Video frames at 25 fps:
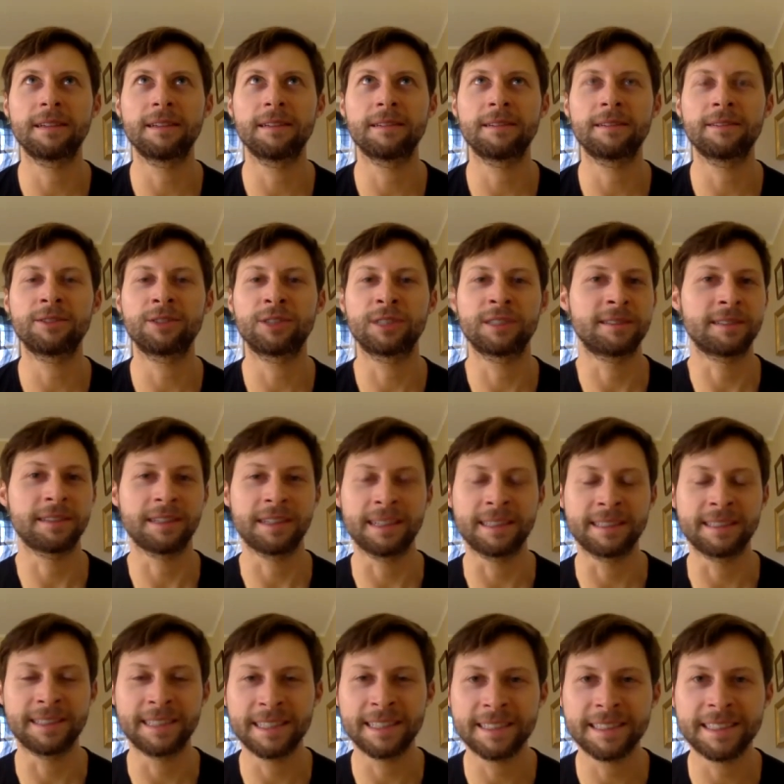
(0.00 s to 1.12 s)
just,
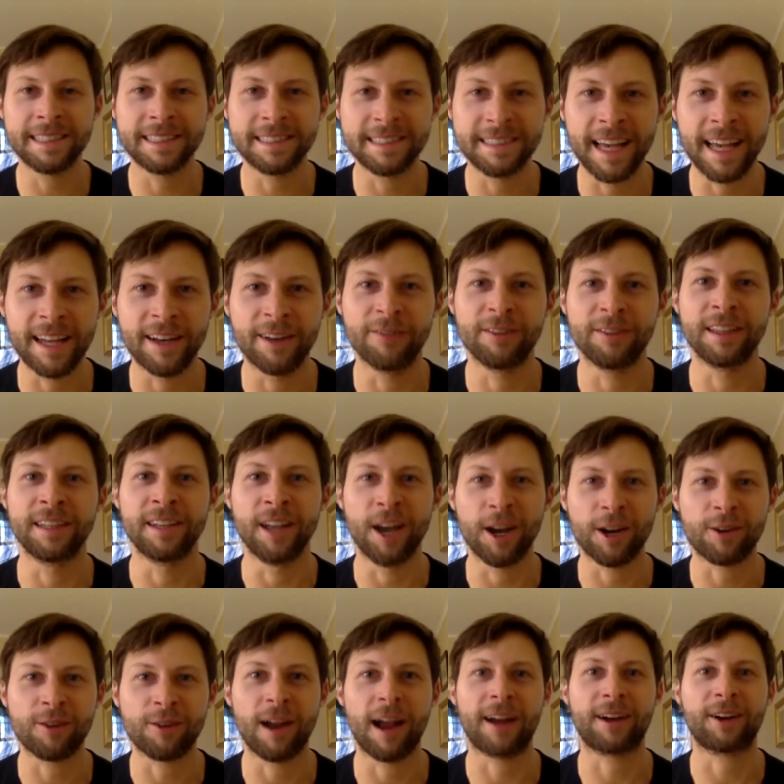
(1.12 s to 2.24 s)
is this the set of the
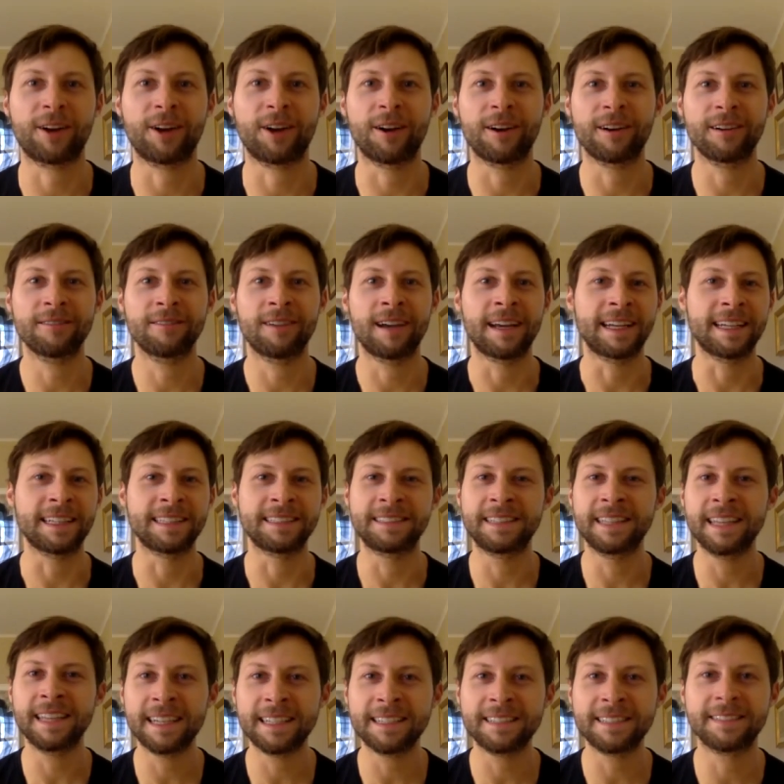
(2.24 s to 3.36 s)
Nutcracker? Like, is
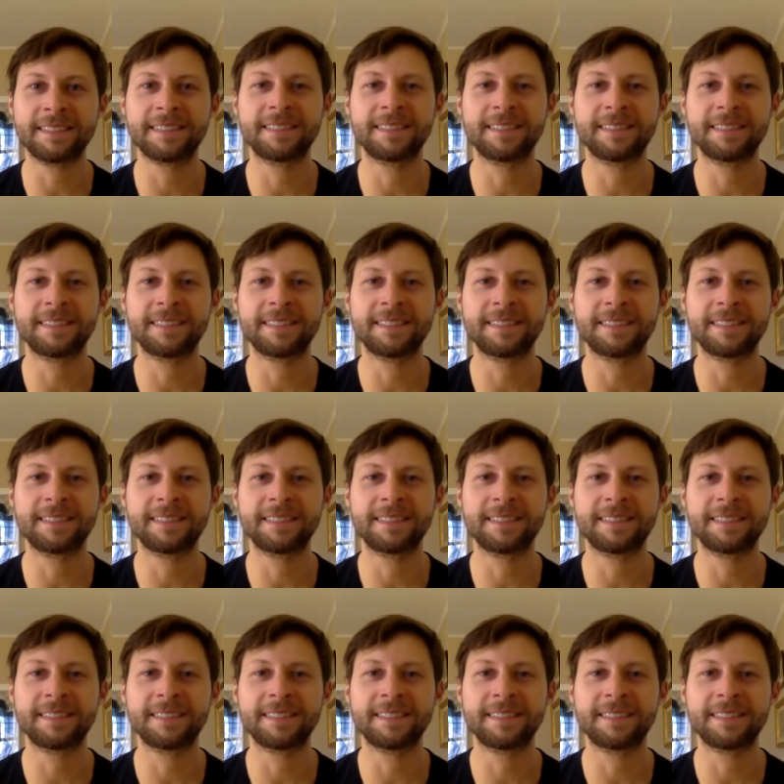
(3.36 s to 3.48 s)
this, huh.